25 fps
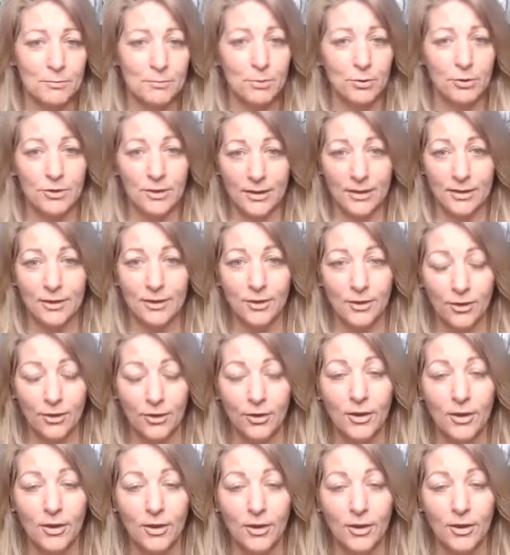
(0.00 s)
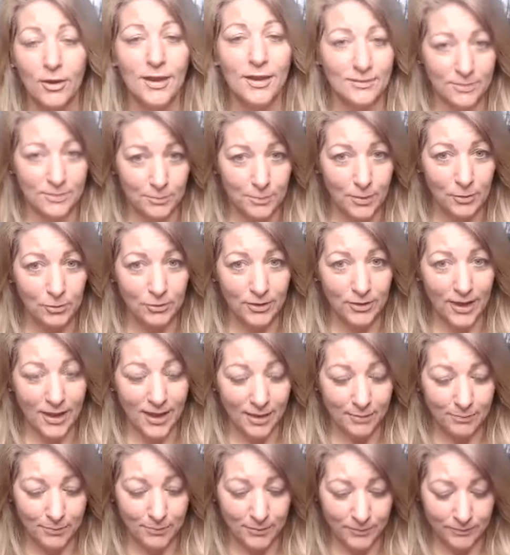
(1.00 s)
particular it's about to
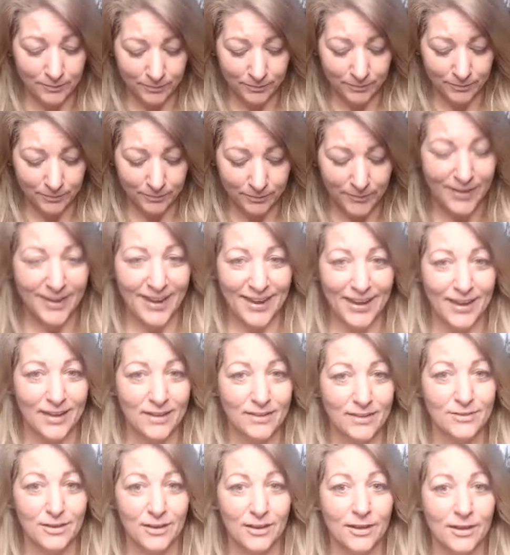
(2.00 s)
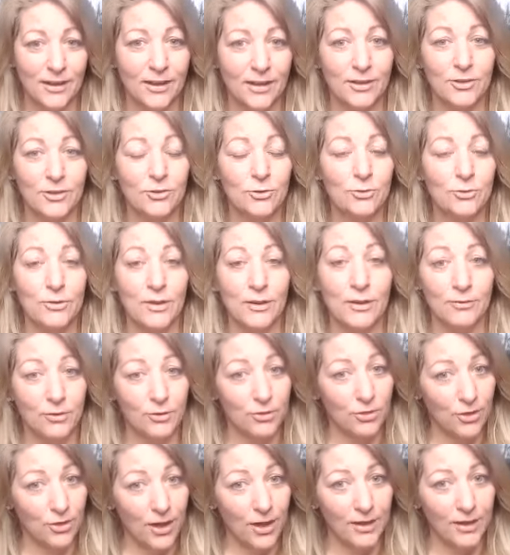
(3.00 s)
happen and uh, you never
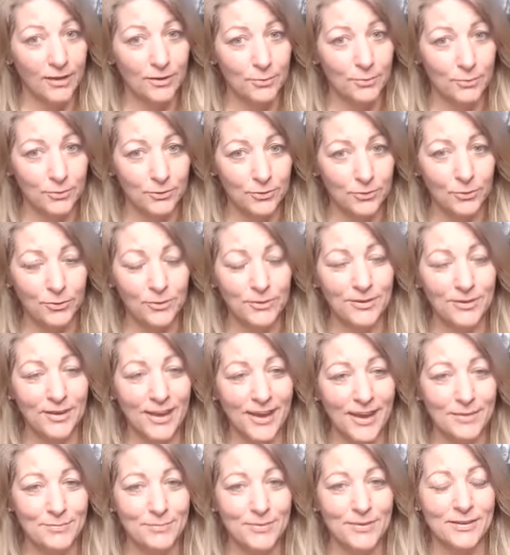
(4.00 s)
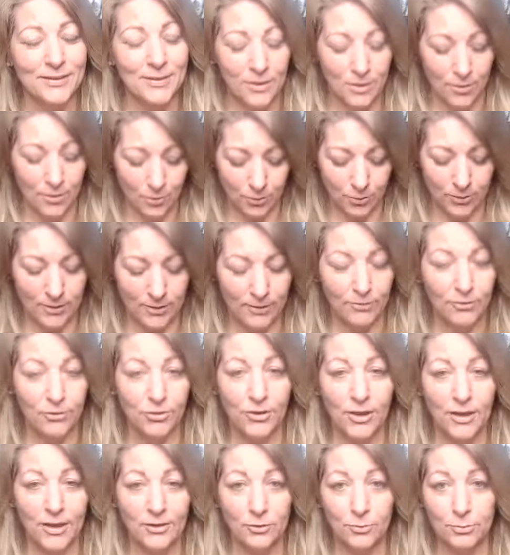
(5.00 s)
thought it was going to happen or you never
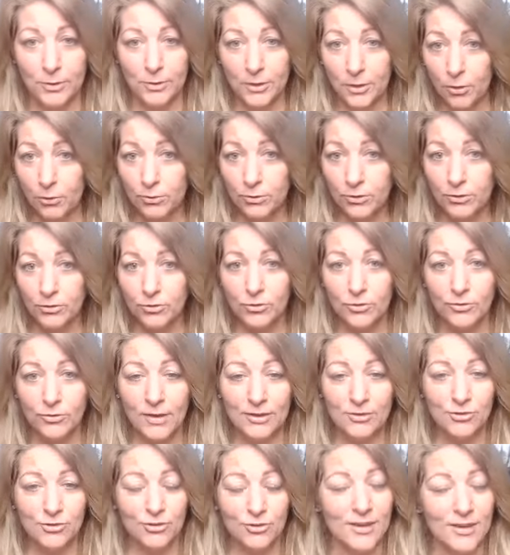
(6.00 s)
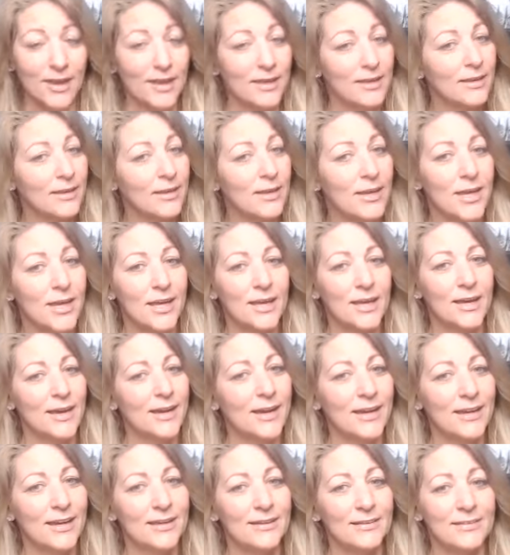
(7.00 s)
thought you'd be going this direction again.
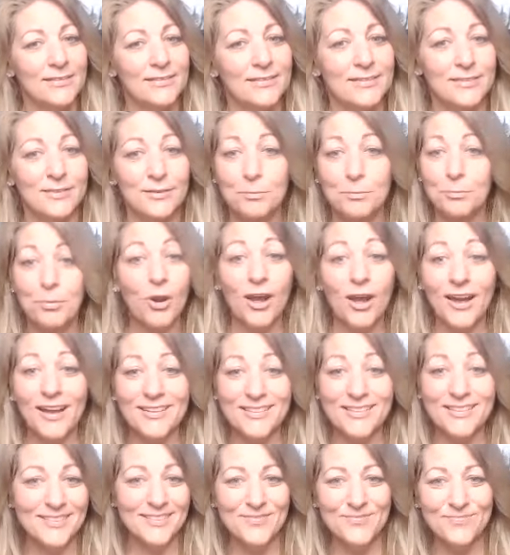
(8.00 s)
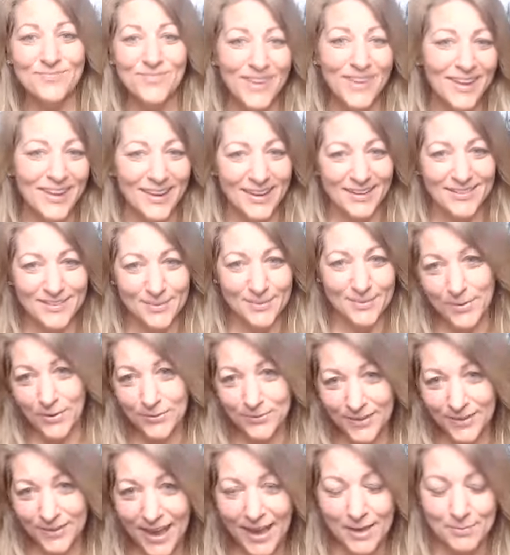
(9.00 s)
Uh, surprise, it's about
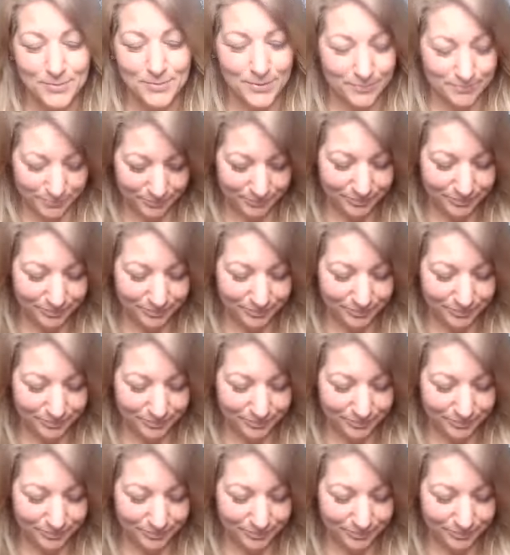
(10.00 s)
to happen.